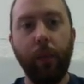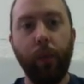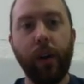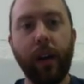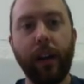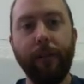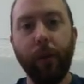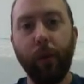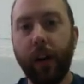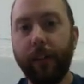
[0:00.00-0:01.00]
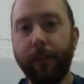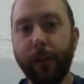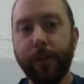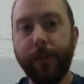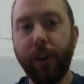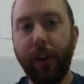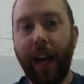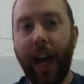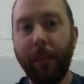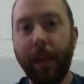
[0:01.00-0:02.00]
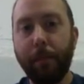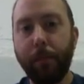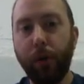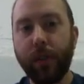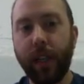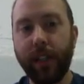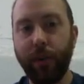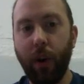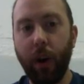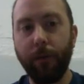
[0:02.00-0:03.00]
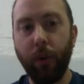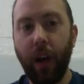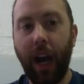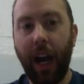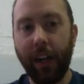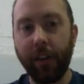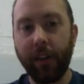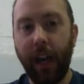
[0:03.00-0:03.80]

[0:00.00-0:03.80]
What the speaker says: We're gonna first figure out how many protons there are for iron,